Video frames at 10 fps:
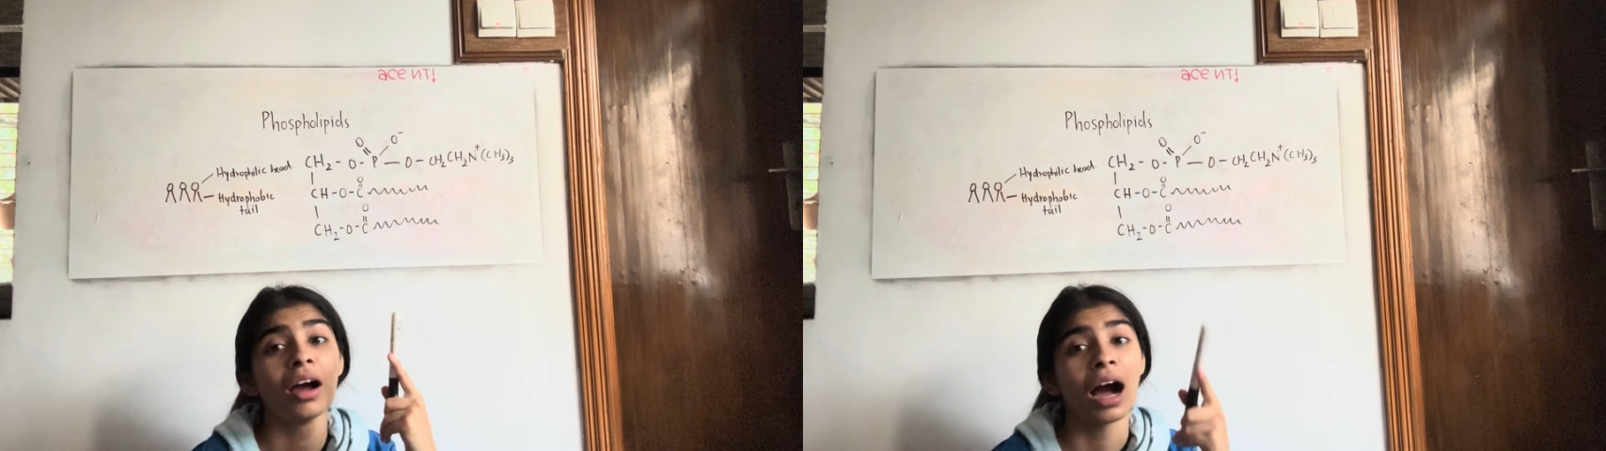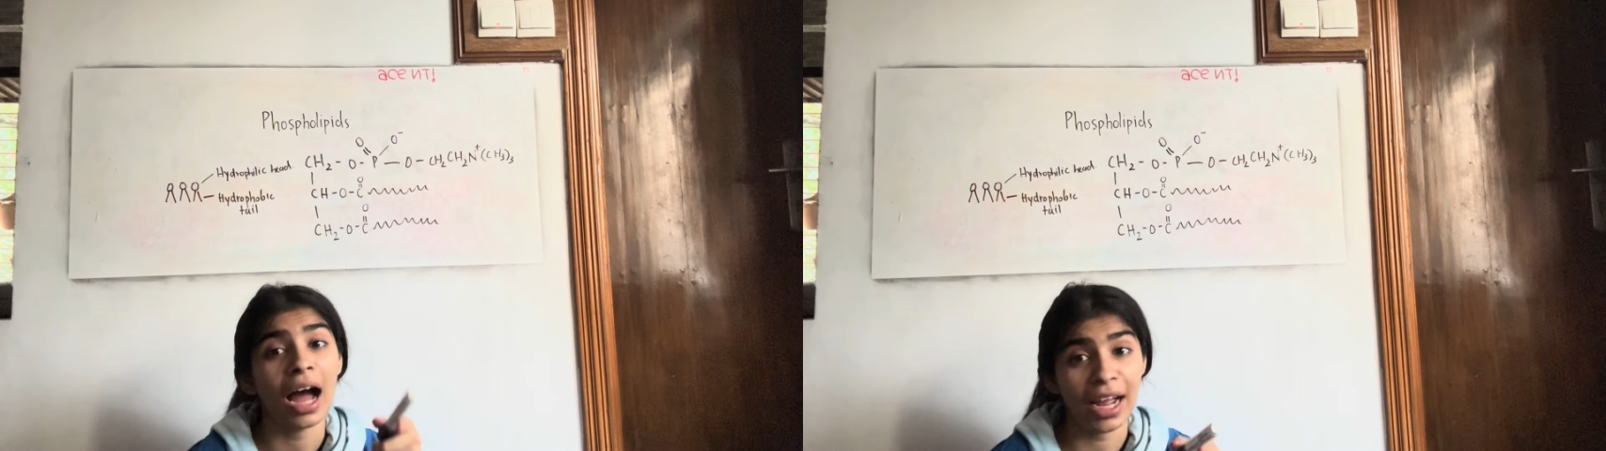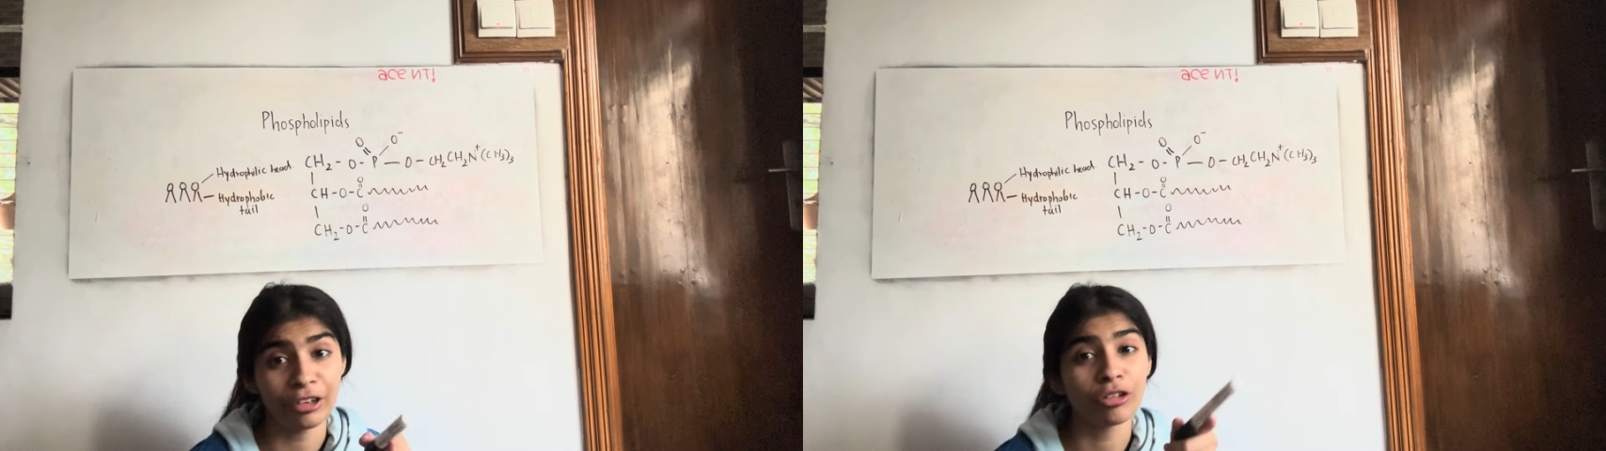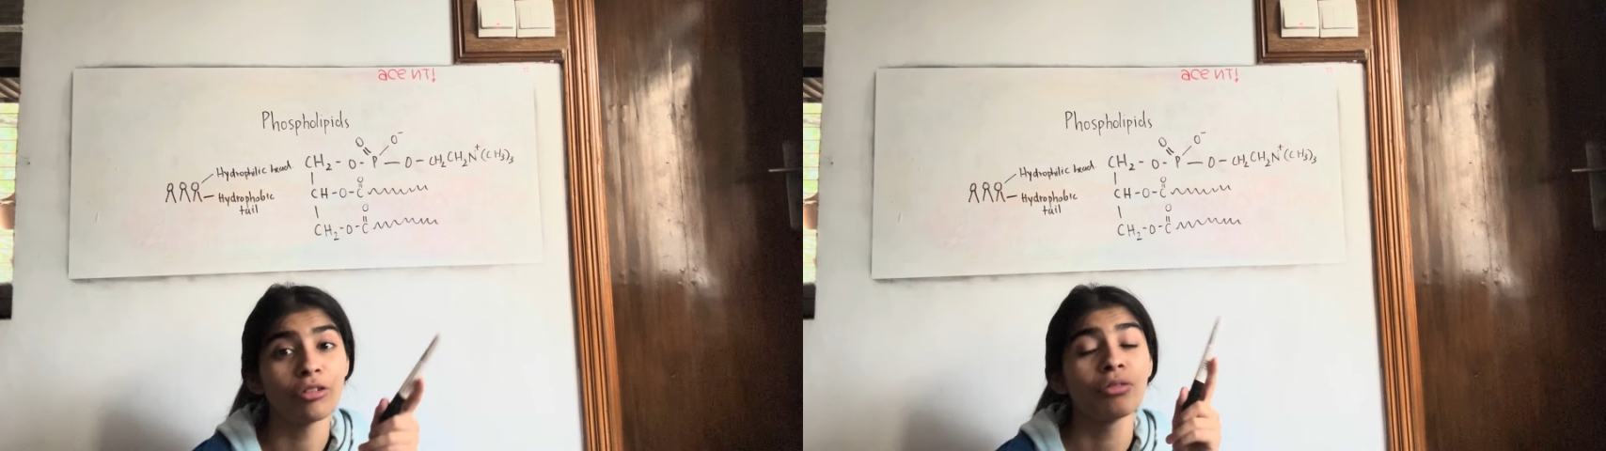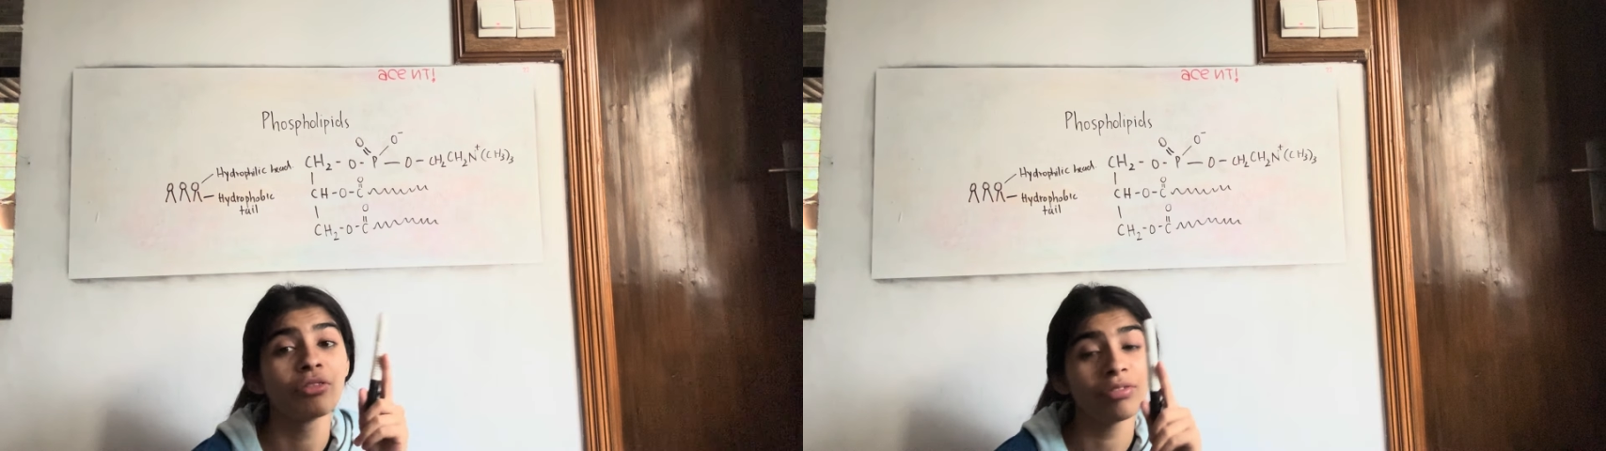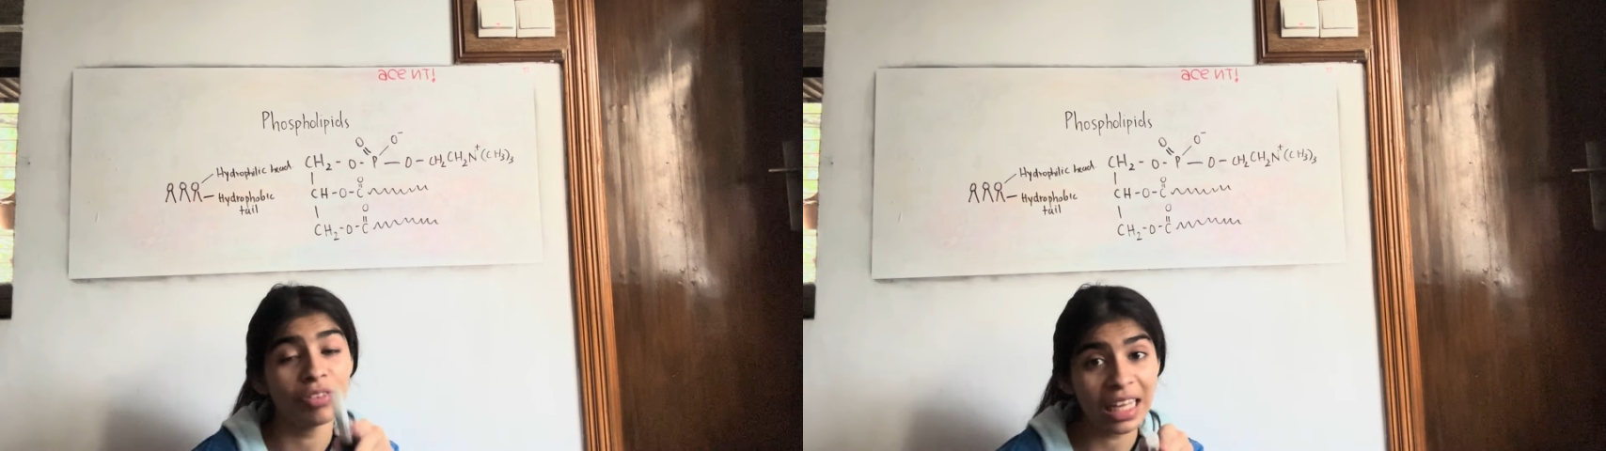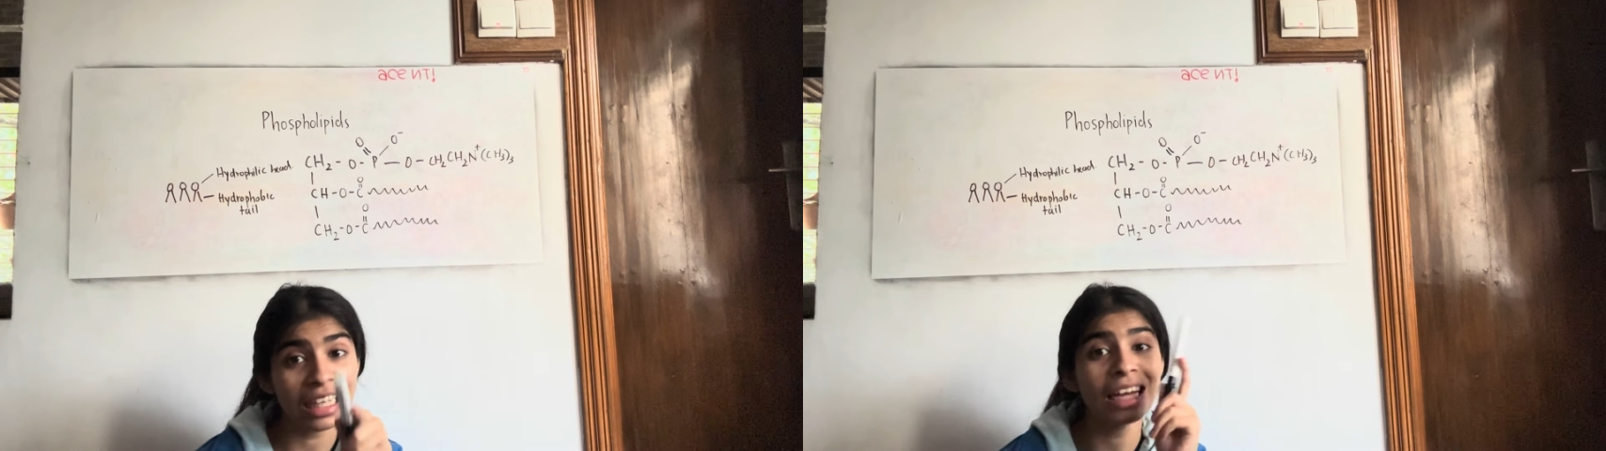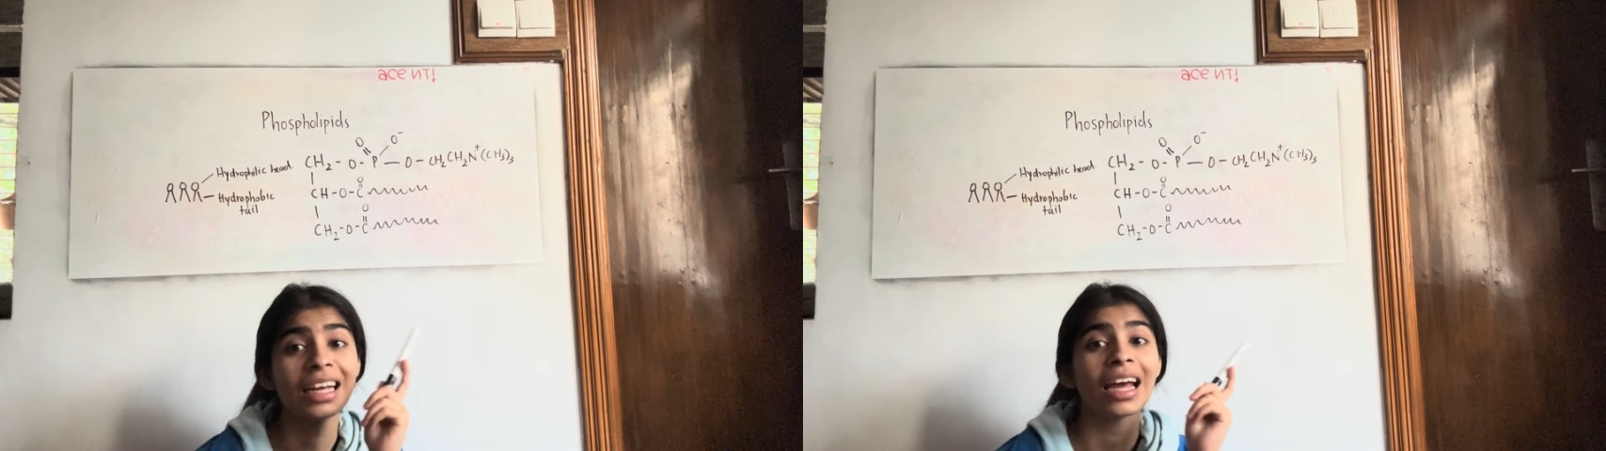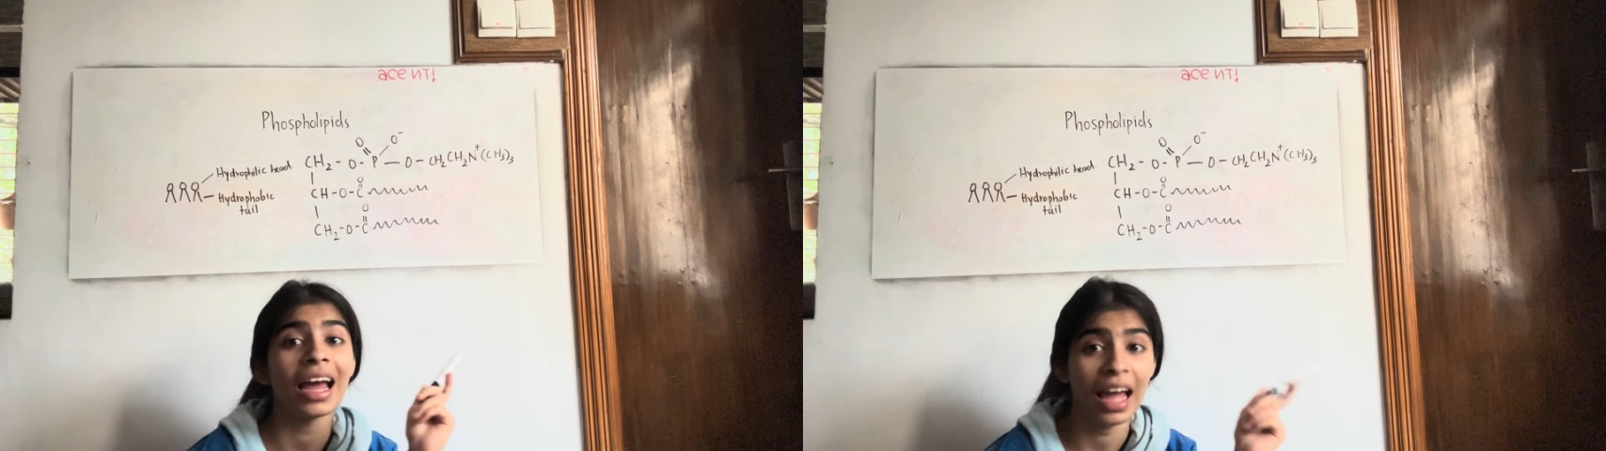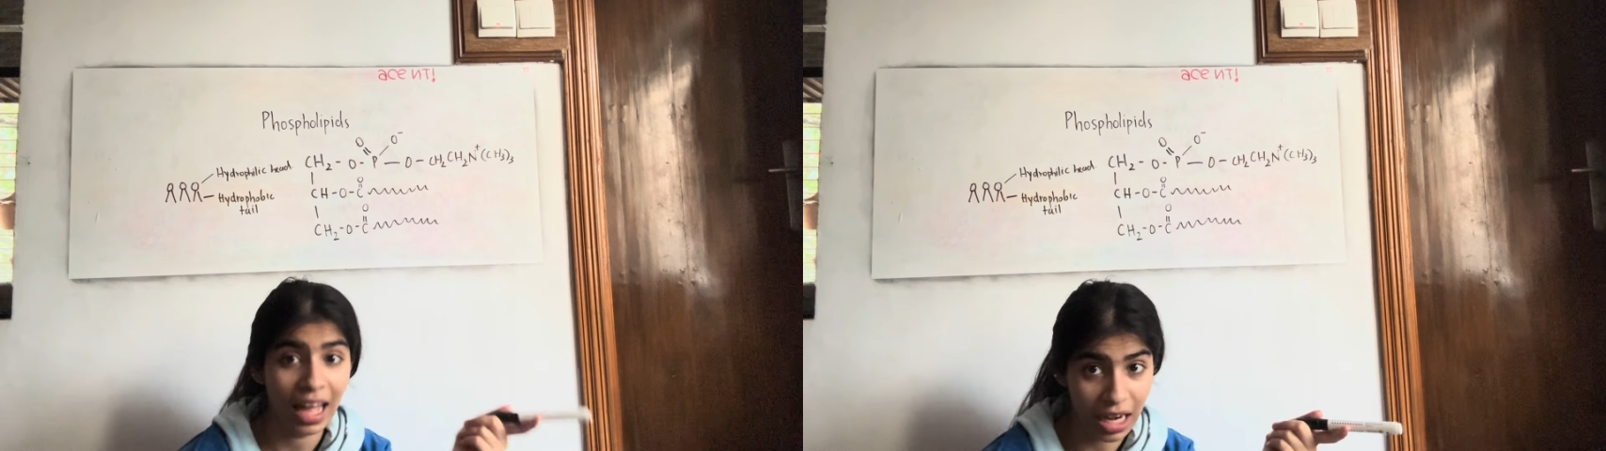Hydrophilic
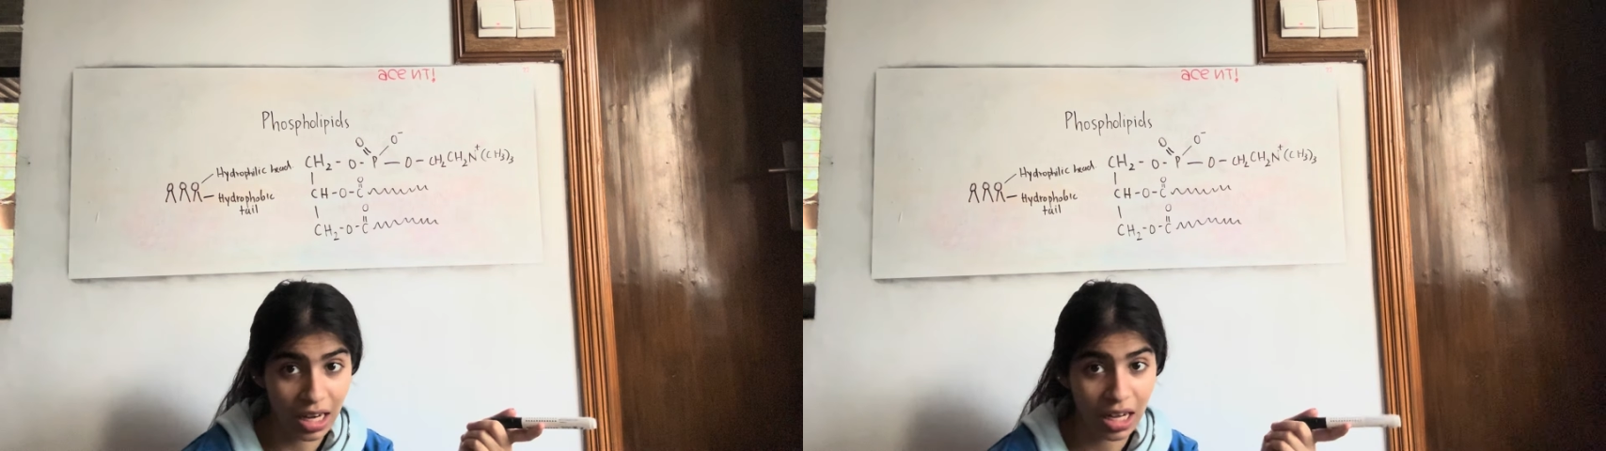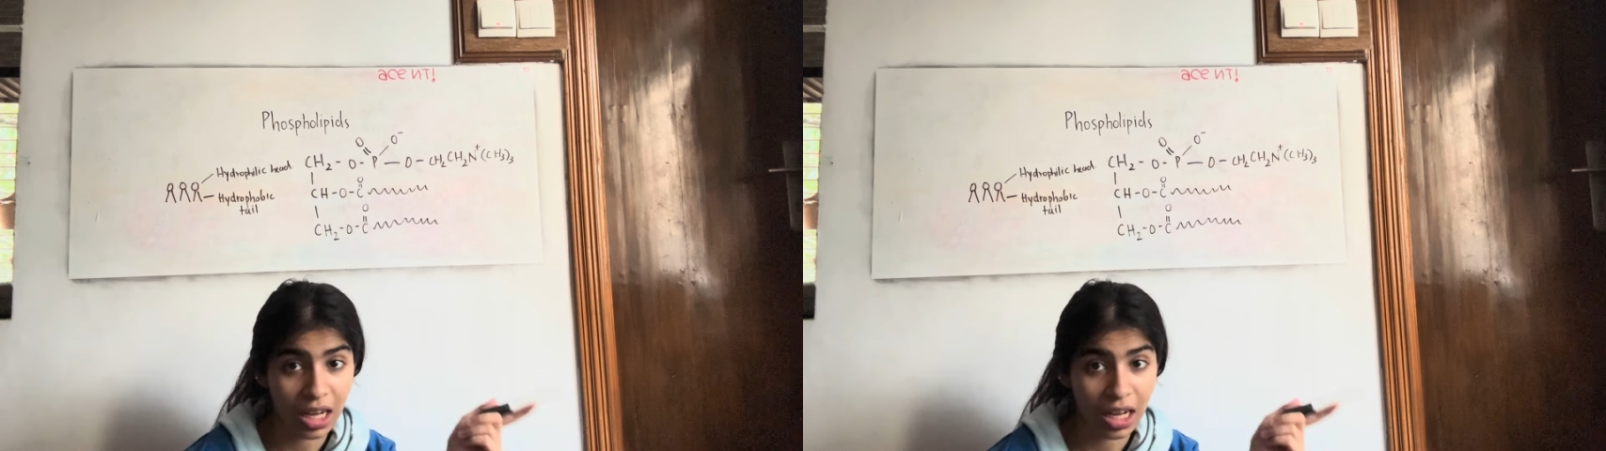head.